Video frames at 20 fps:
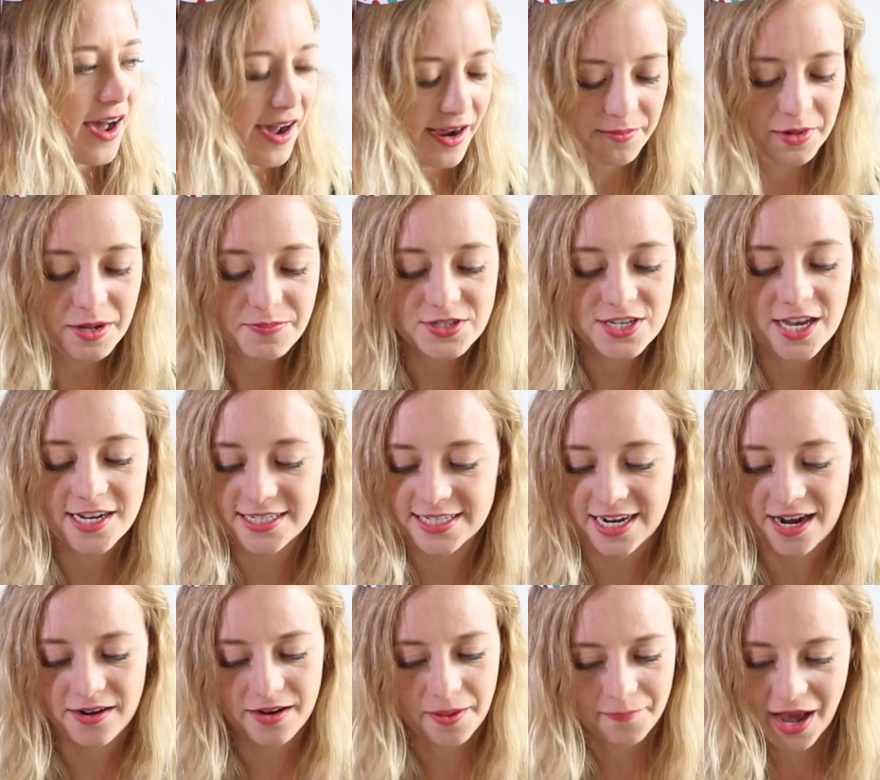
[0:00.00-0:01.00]
now, I'm upside
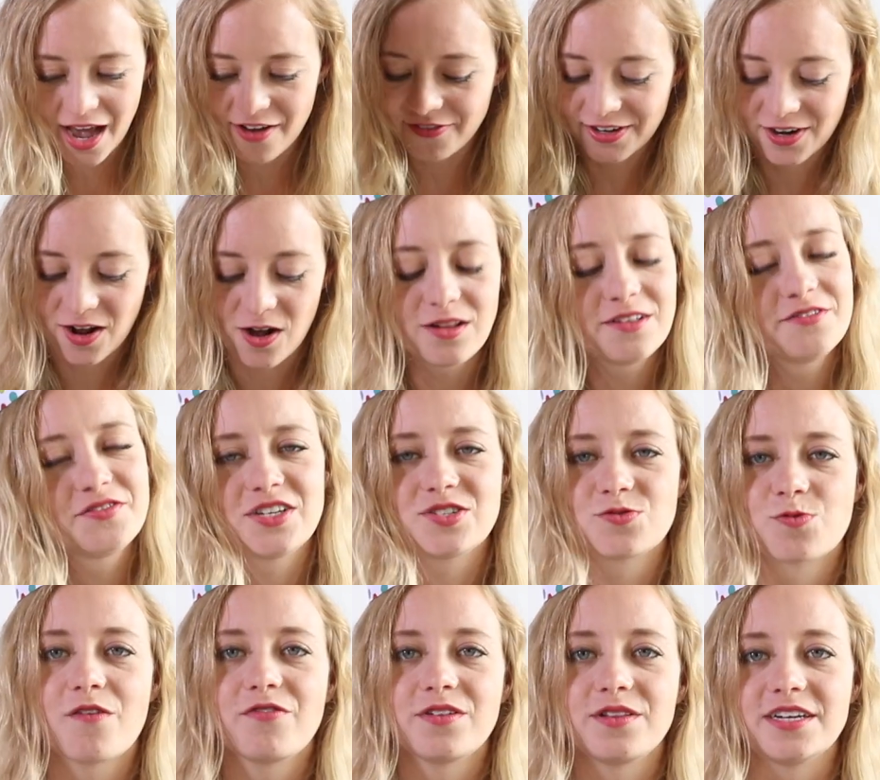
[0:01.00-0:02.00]
down, I'm having all of these
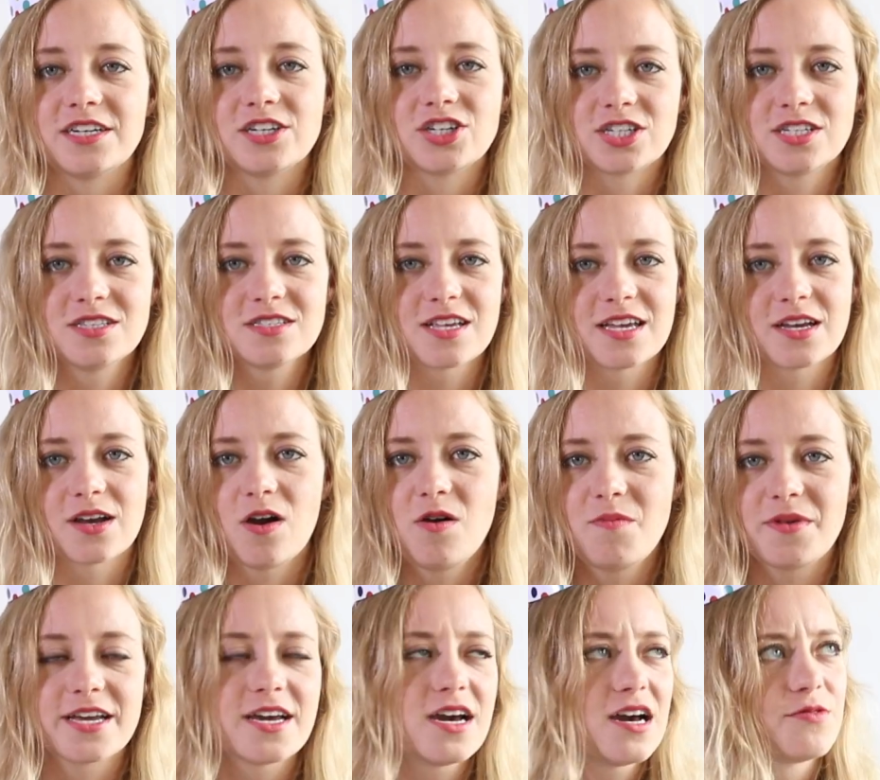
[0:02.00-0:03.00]
revelations, like, oh
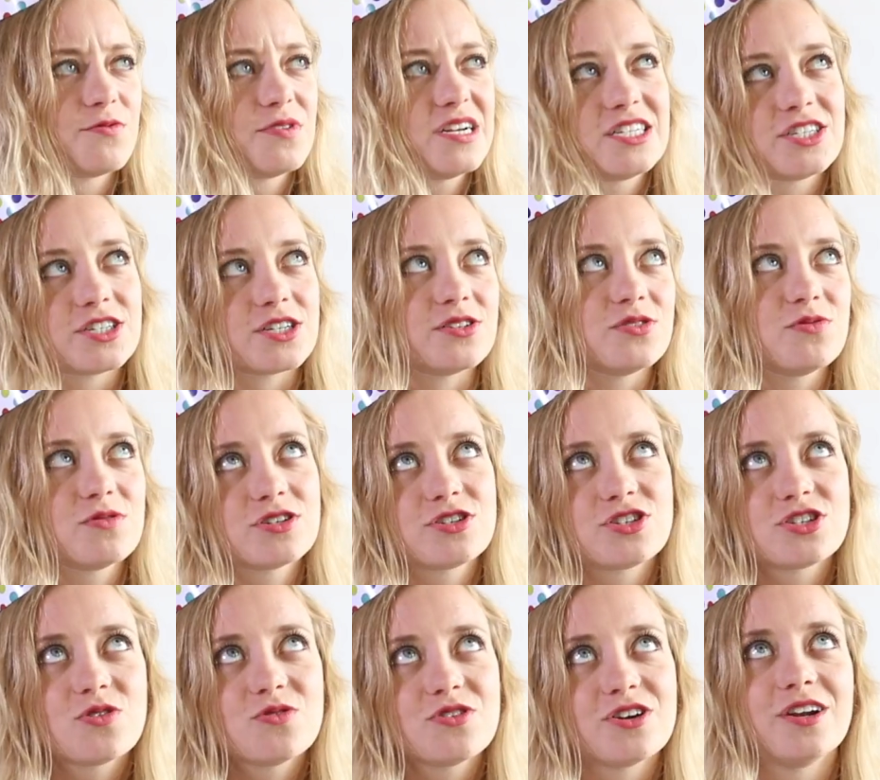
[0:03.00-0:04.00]
my god, Rachel, you are
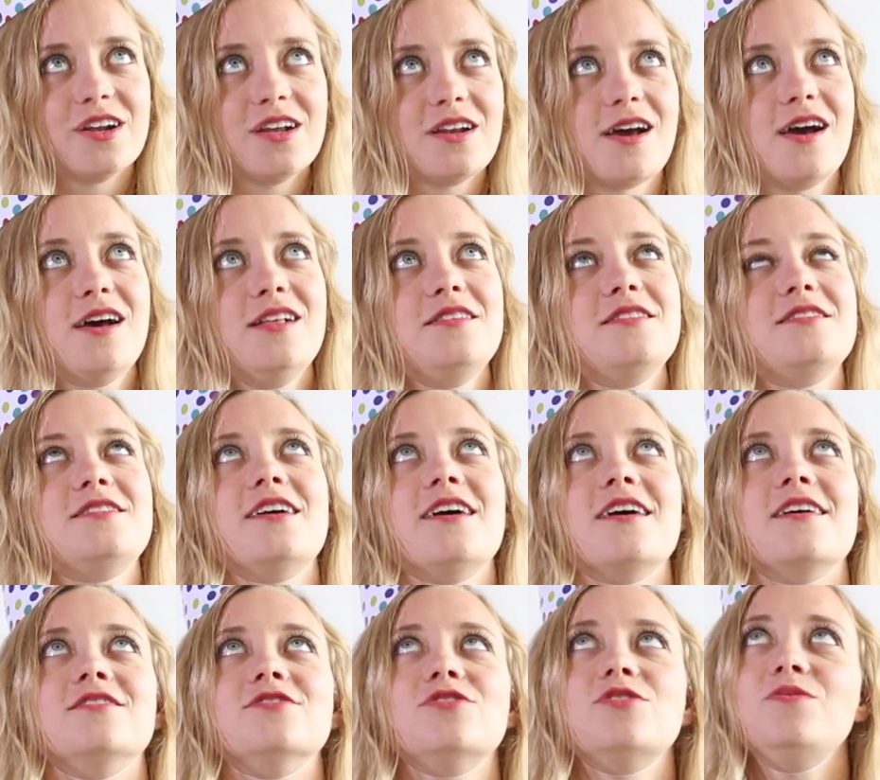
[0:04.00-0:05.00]
so good at
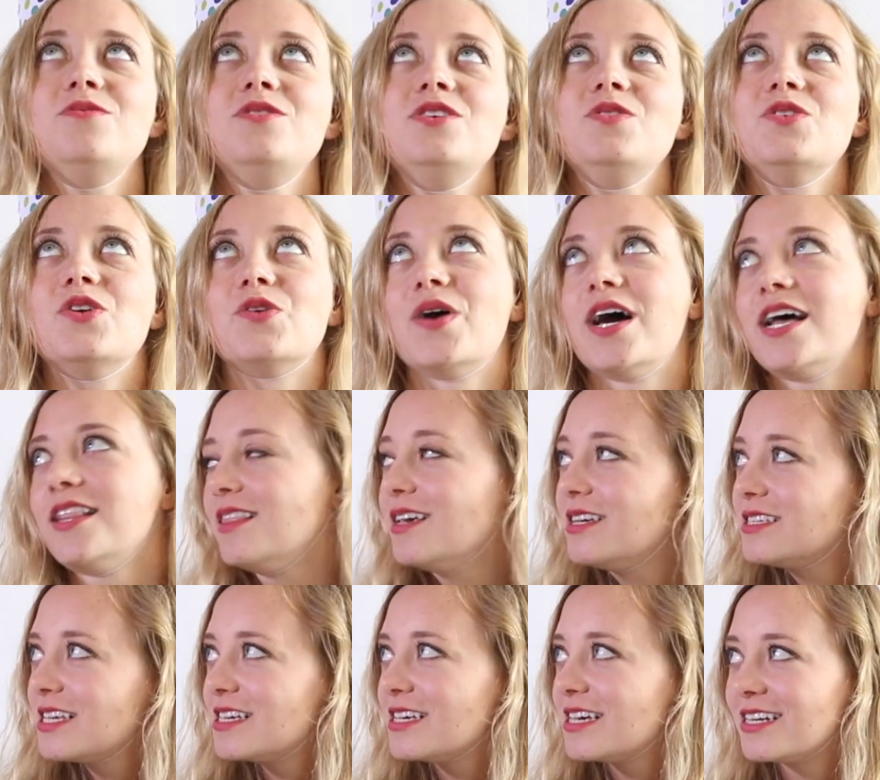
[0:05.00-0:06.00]
headstands. Who knew you had
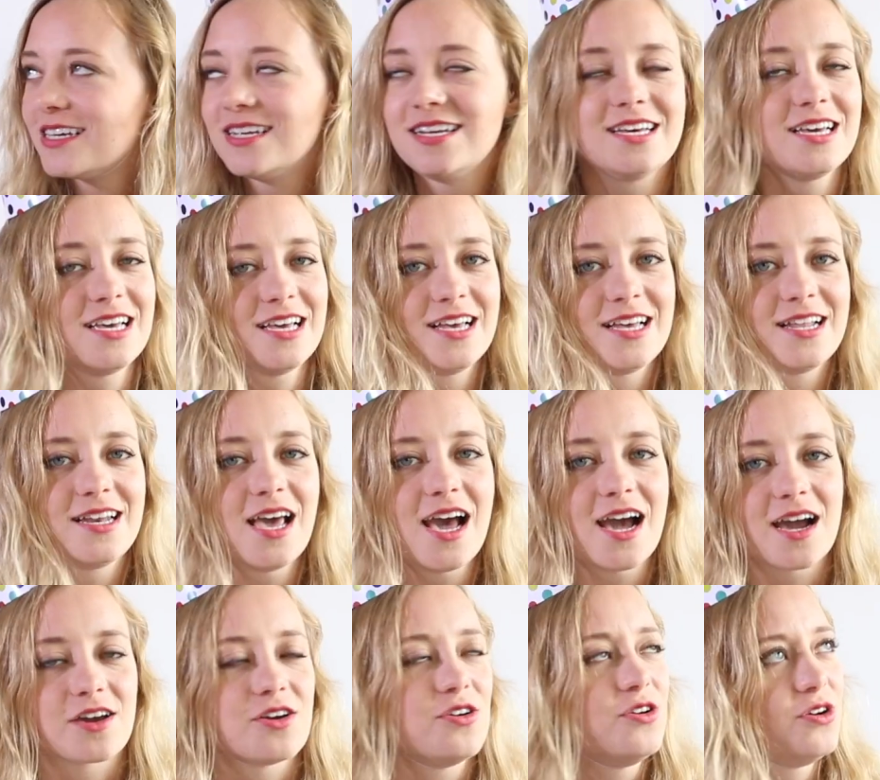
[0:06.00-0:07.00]
this hidden
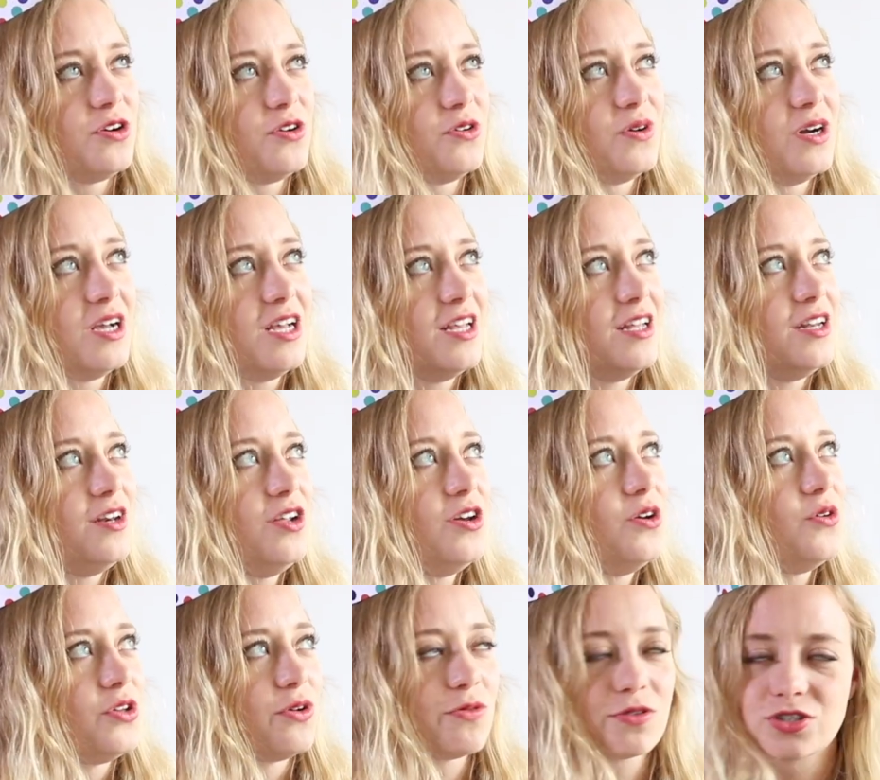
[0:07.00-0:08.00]
neck? Who
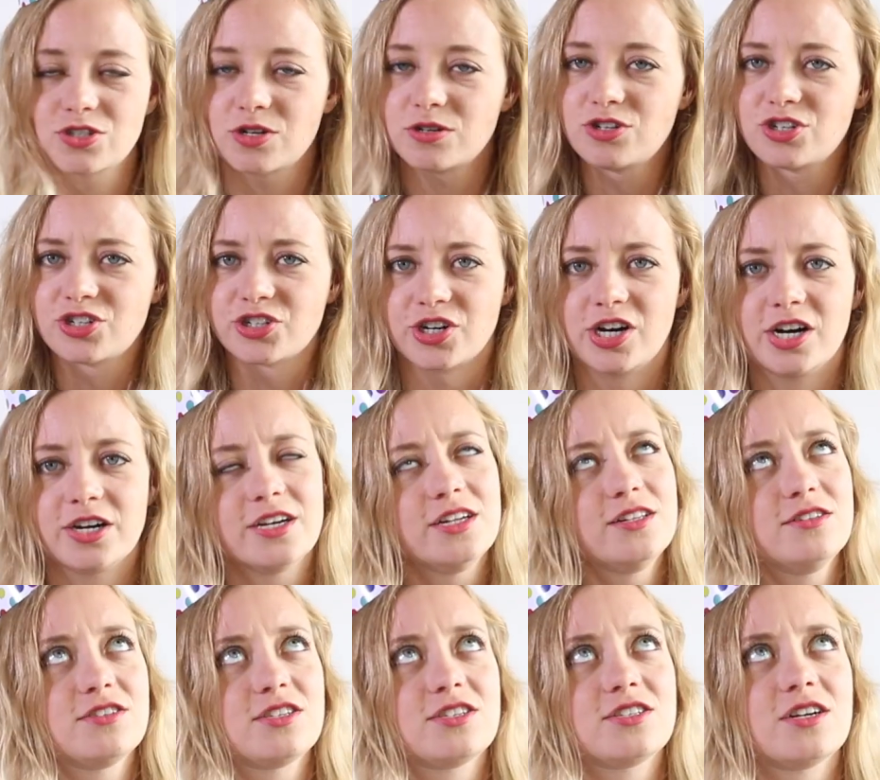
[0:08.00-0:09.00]
knew you were so strong
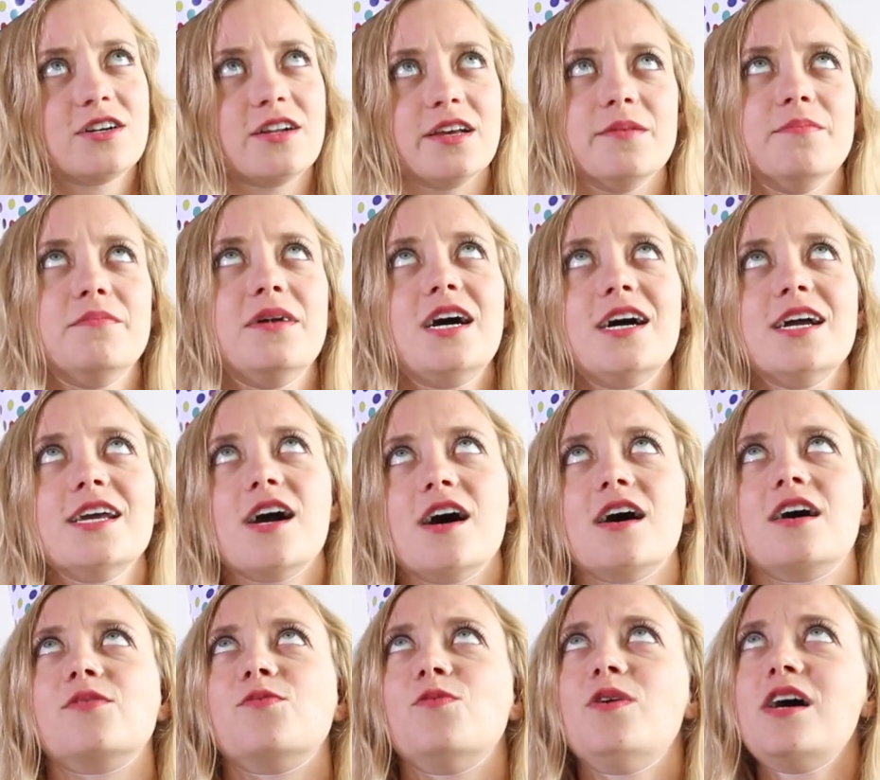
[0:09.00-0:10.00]
and sturdy? My
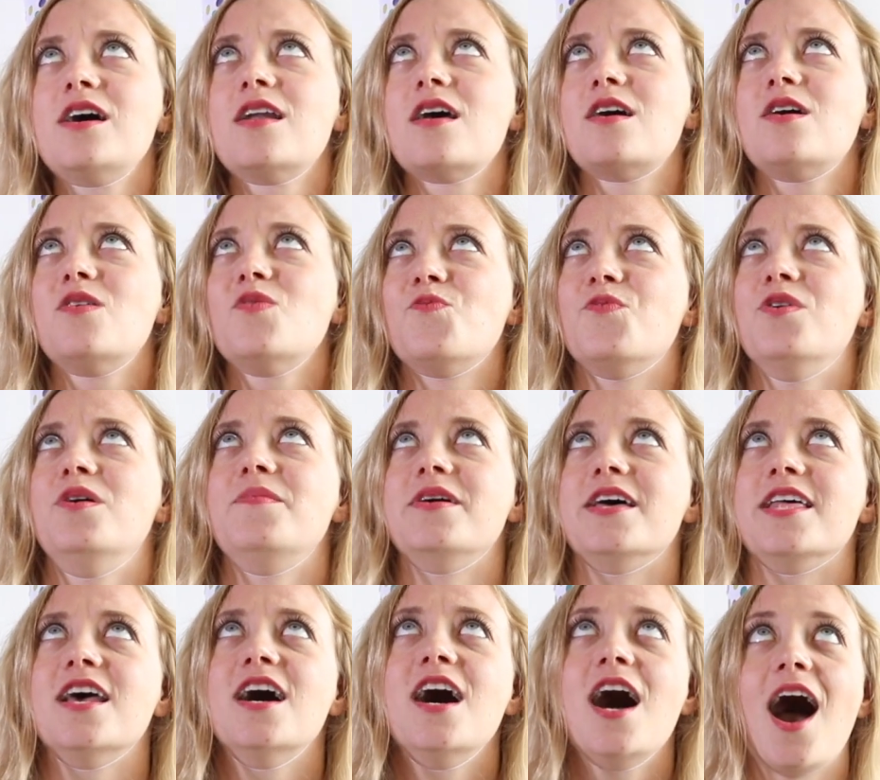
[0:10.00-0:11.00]
god, what a
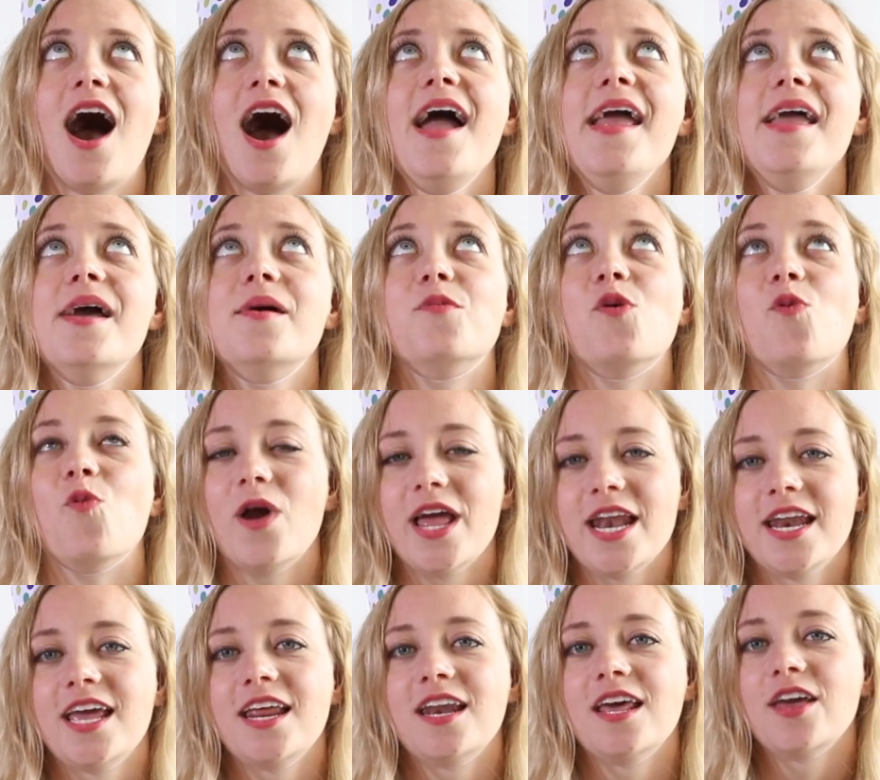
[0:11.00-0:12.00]
woman am
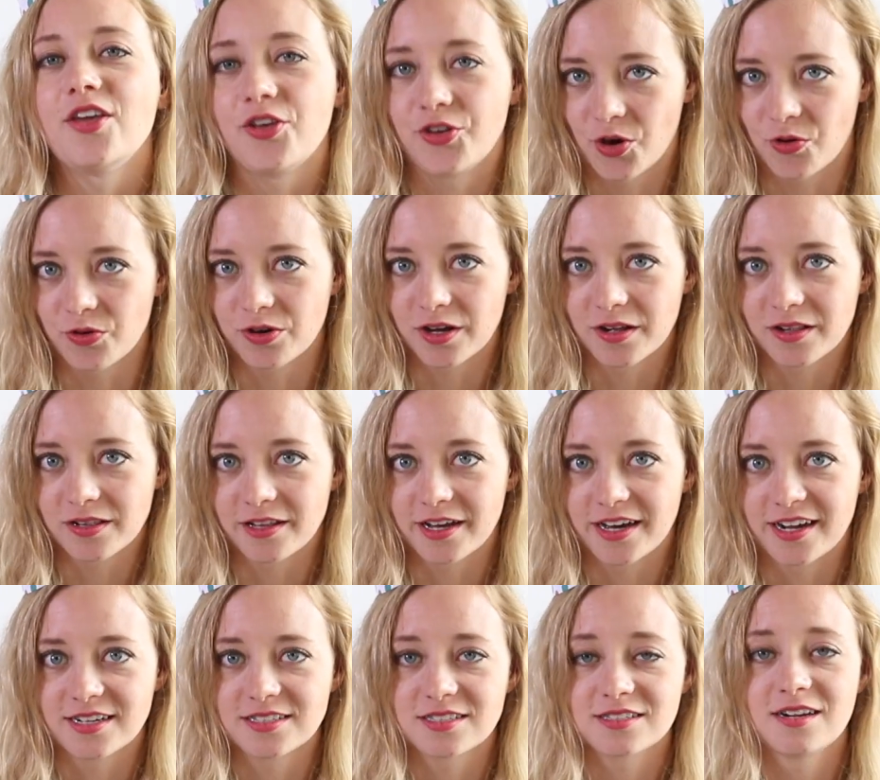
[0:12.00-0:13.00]
winning yoga
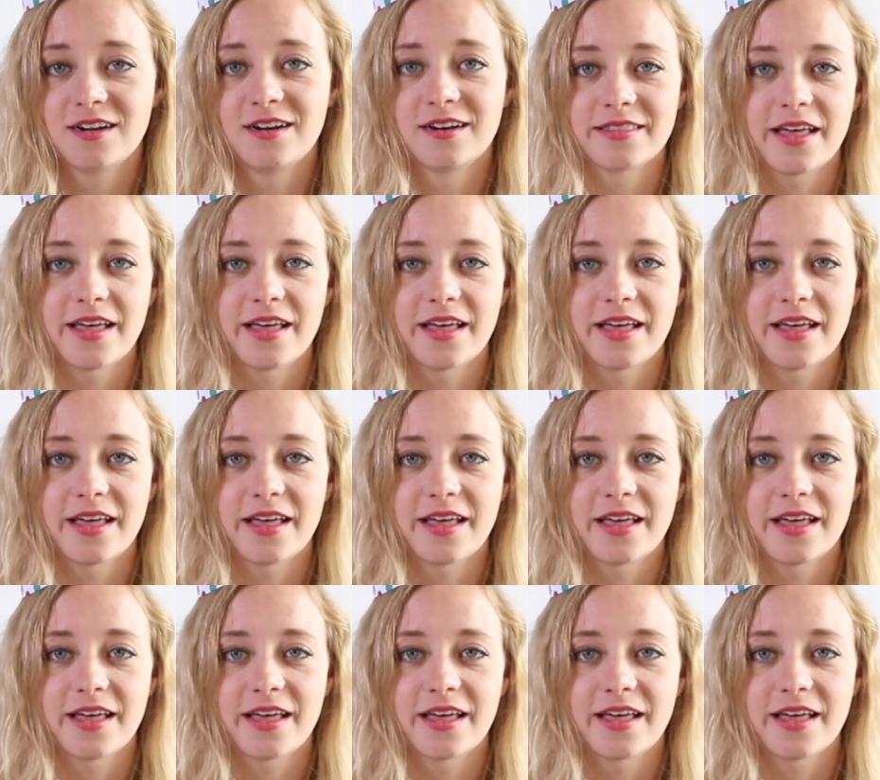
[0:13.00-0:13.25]
class.